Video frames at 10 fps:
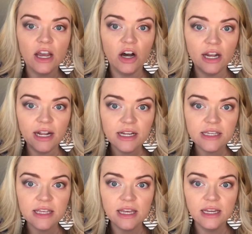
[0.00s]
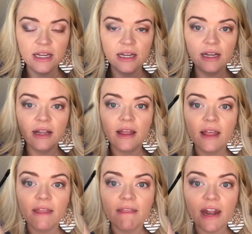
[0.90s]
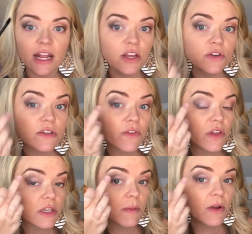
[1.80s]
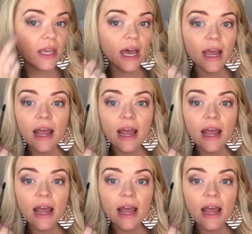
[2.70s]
onyx that I used for the smoky eye.